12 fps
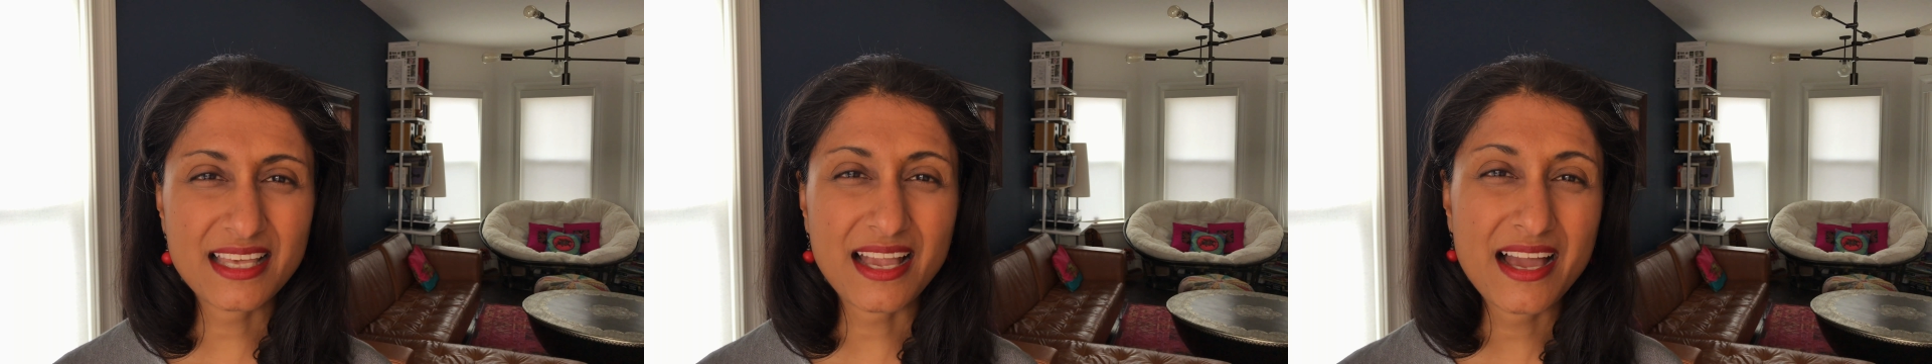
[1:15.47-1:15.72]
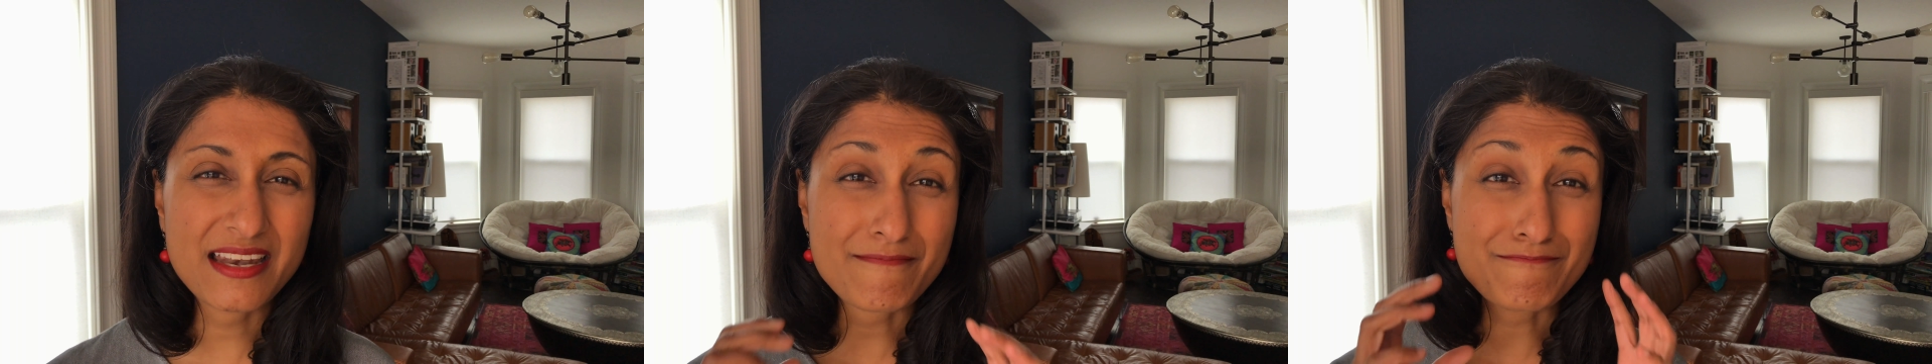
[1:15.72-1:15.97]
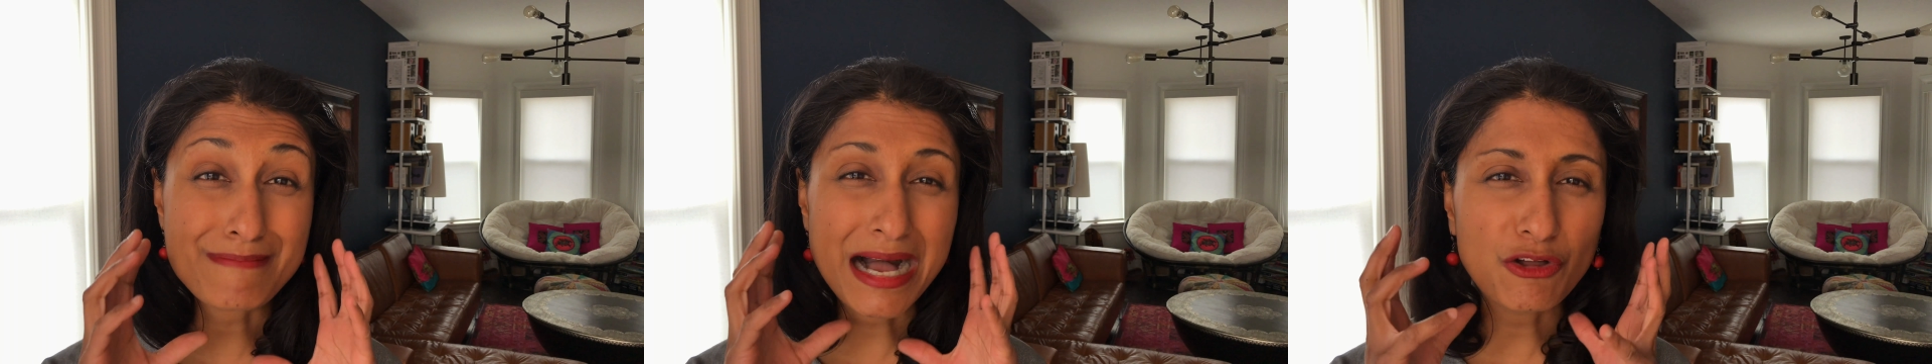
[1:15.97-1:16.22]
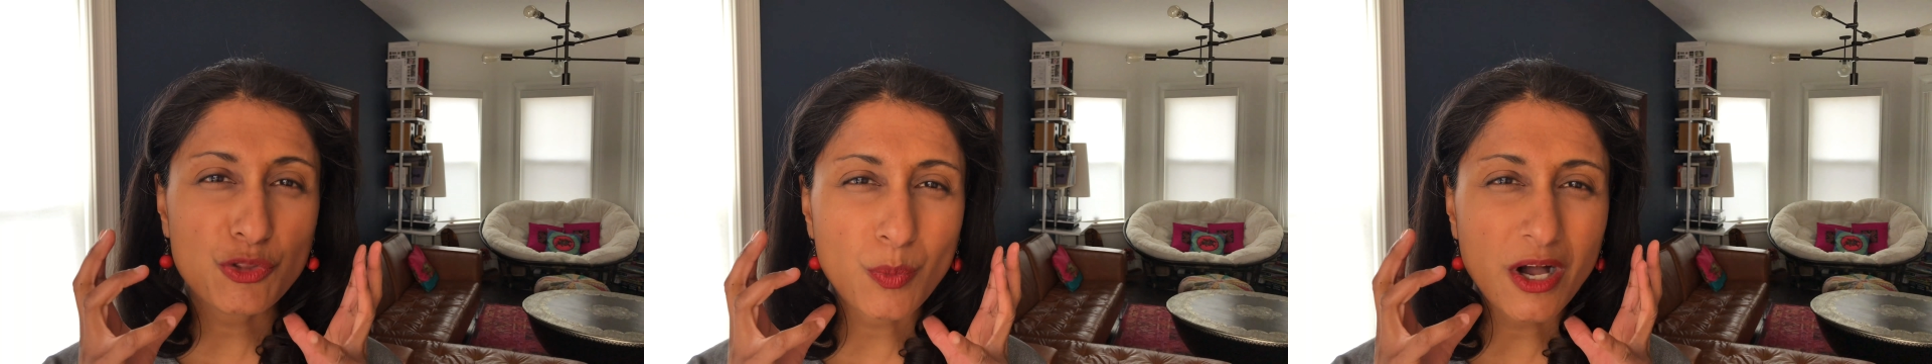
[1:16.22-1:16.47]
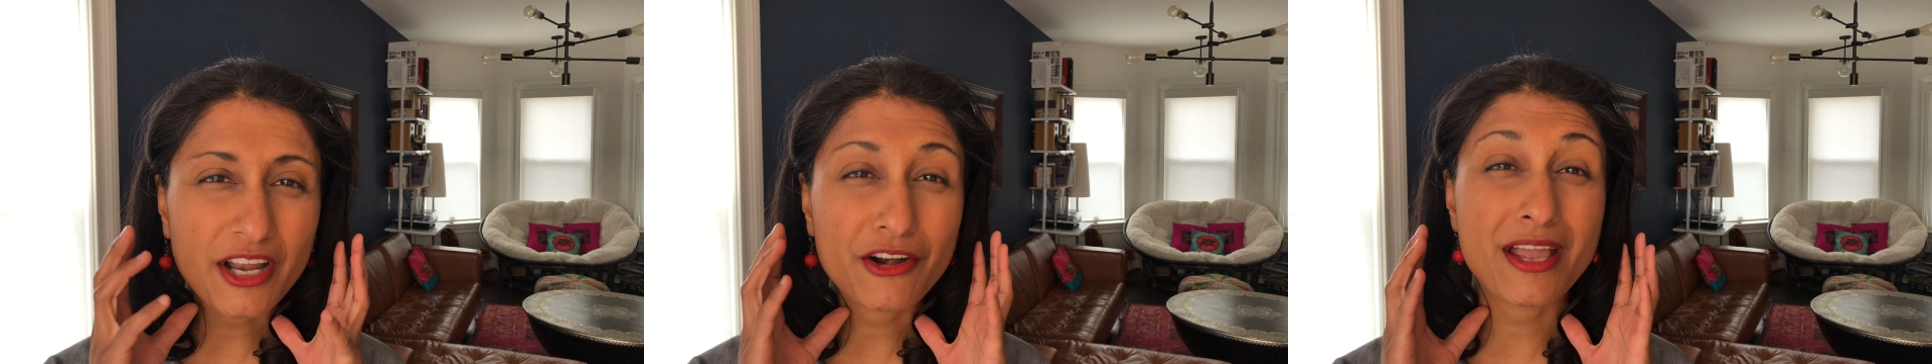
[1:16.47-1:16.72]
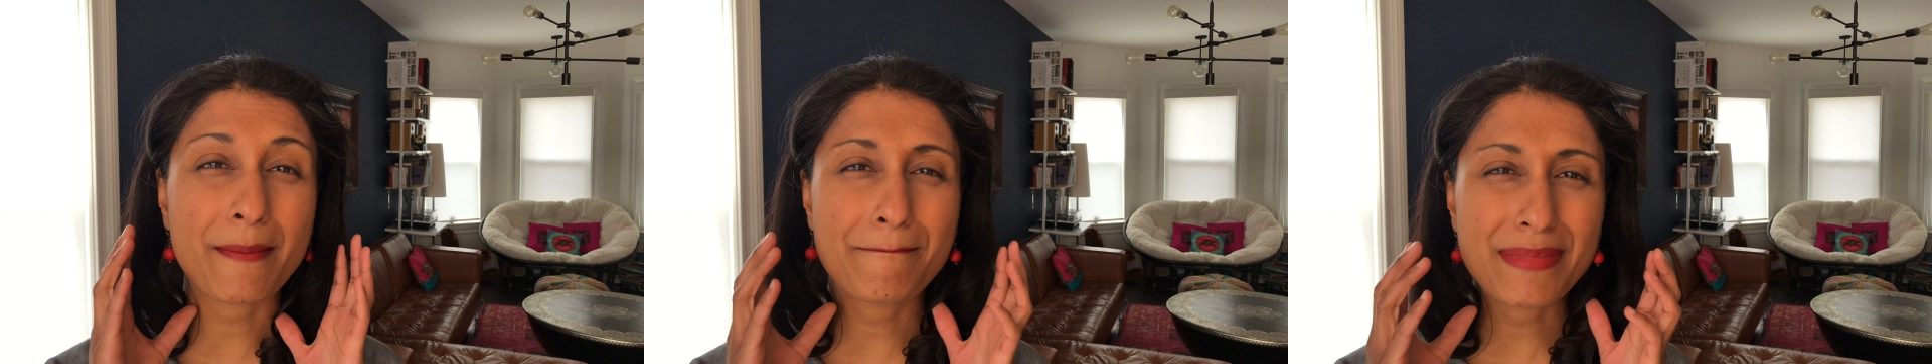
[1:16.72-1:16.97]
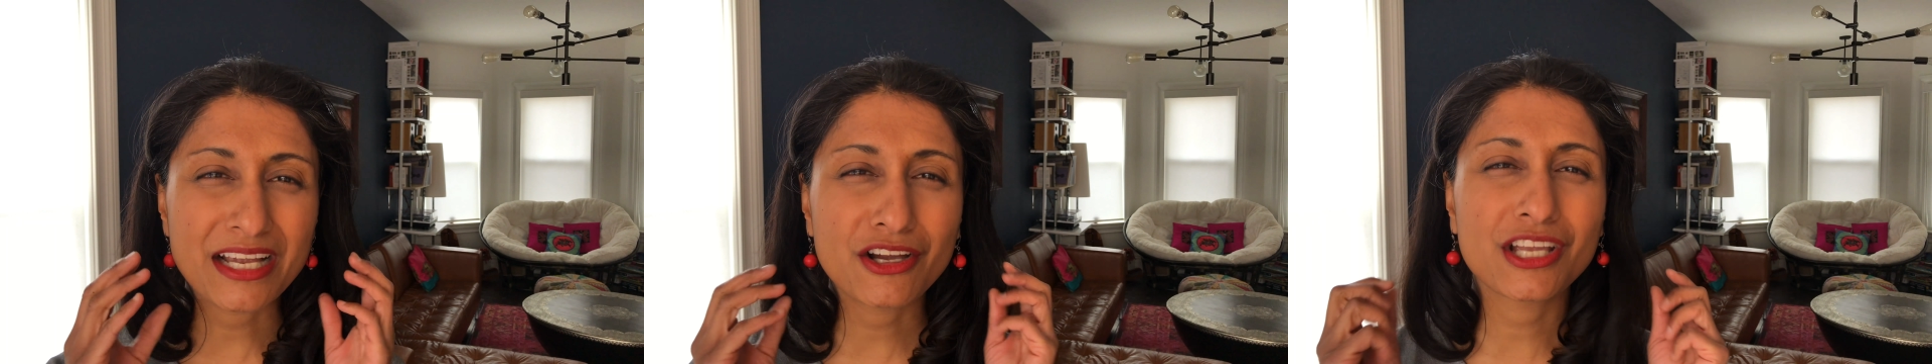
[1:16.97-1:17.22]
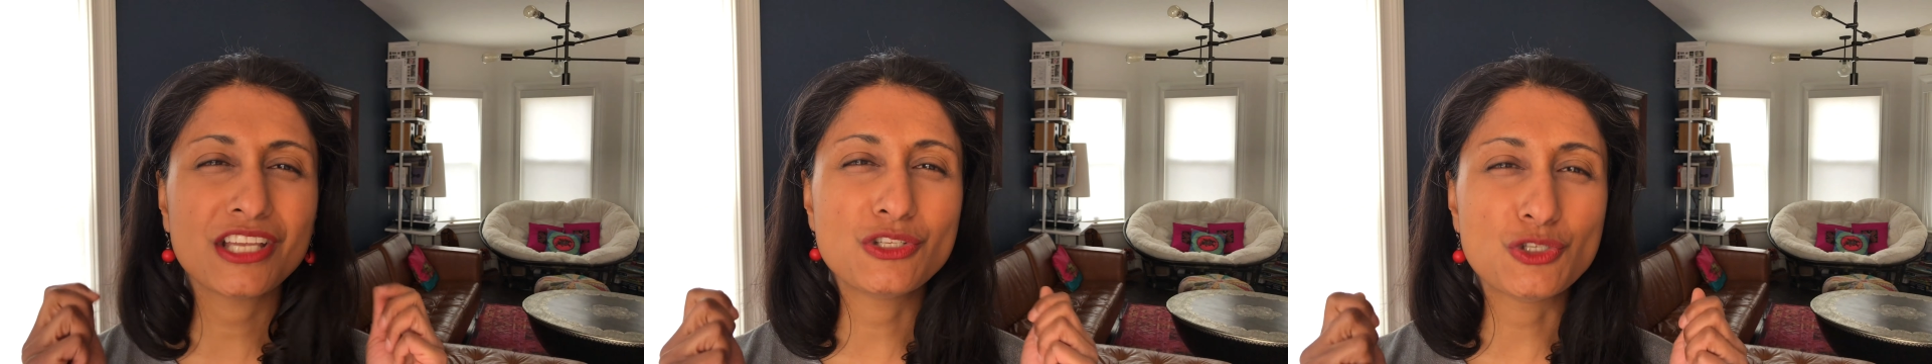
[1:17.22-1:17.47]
the kind of mouth-watering, berry,